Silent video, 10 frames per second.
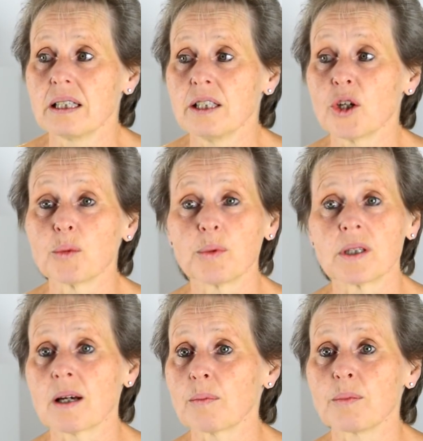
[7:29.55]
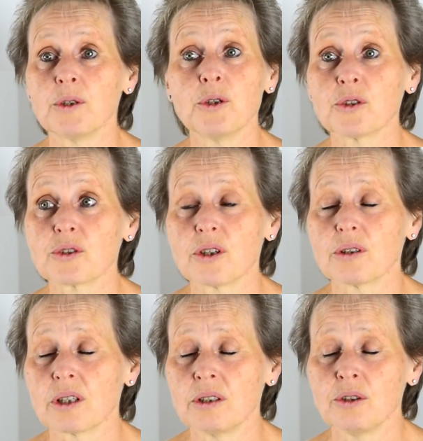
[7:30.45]
He opened up a new,
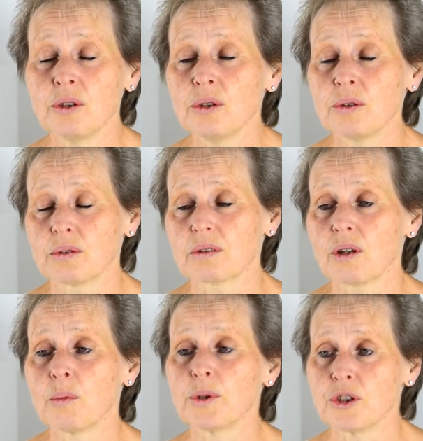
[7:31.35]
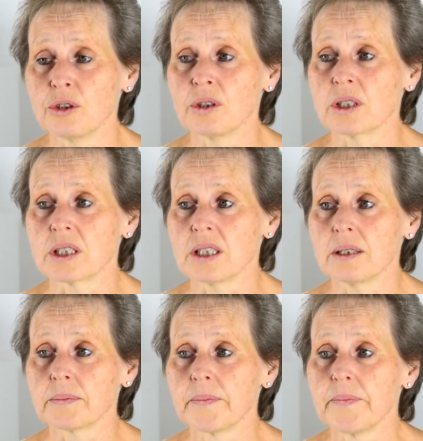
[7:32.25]
a new opportunity